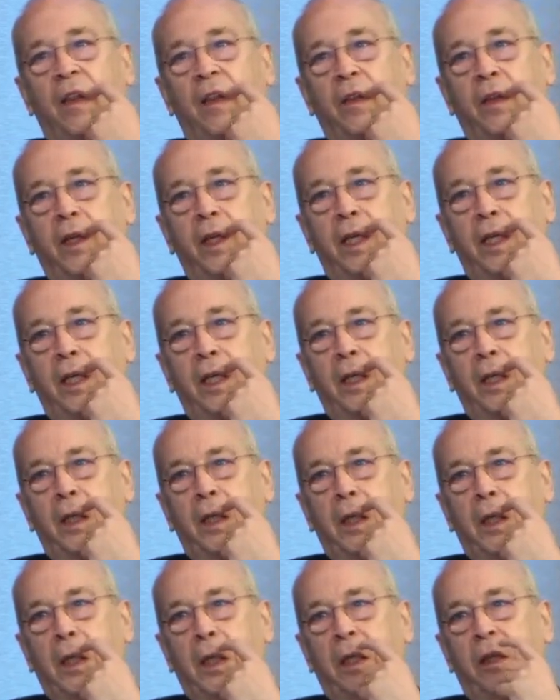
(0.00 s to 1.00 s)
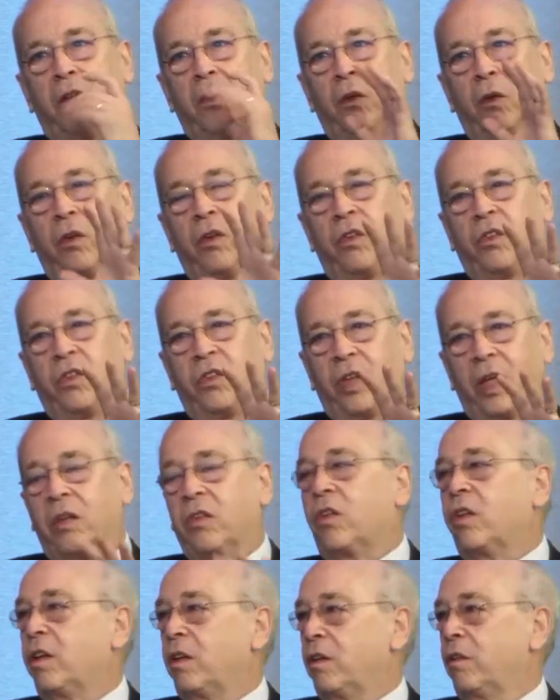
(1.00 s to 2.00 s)
The
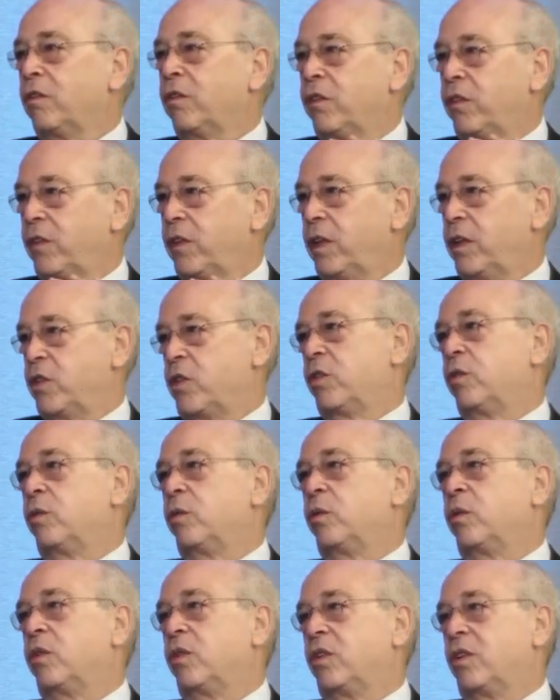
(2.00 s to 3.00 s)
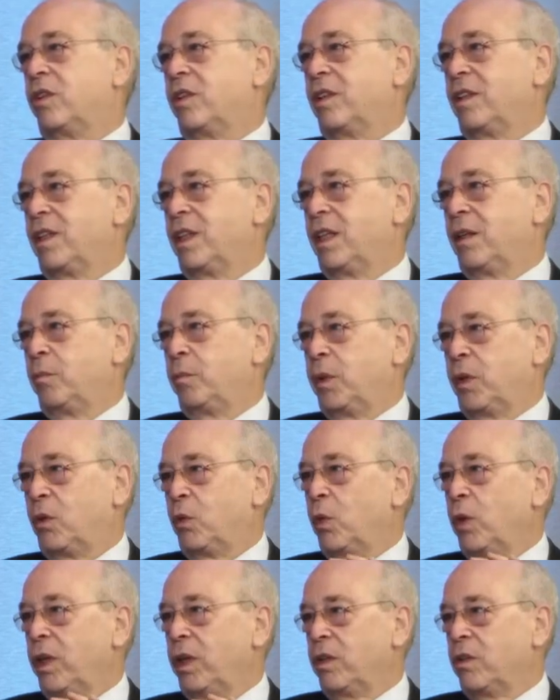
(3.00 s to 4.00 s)
sensitive issues
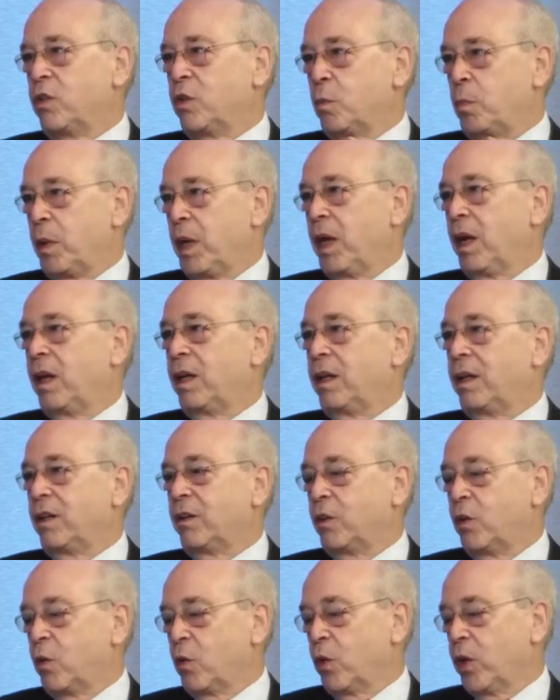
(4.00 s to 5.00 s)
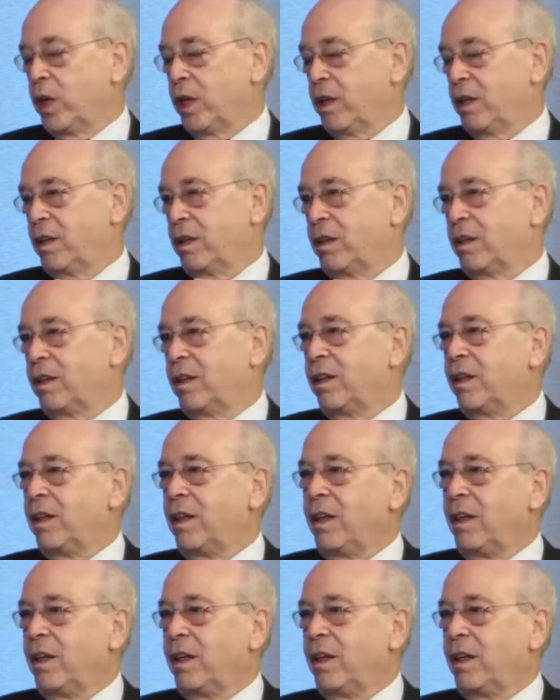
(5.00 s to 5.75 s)
between Japan and Korea, the,